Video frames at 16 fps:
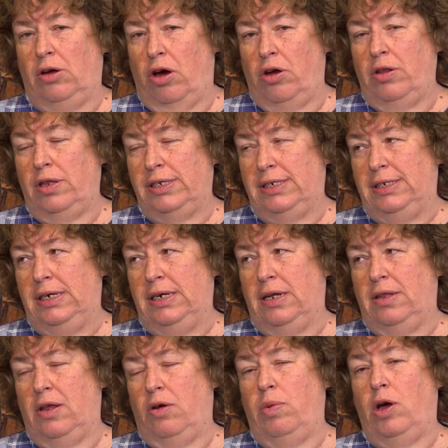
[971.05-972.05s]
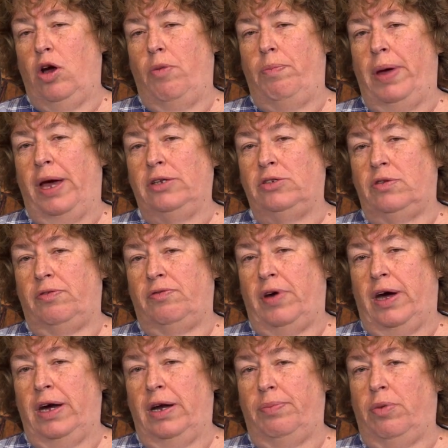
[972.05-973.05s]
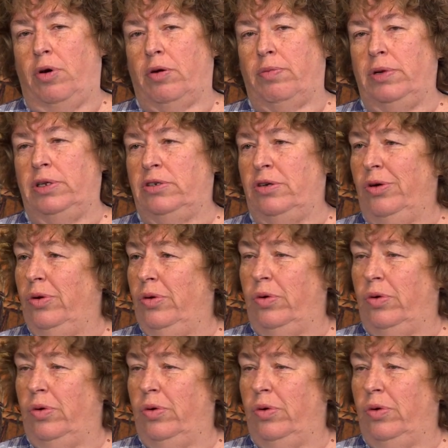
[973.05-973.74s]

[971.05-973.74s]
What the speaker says: go to the scene and then we go back to the fire department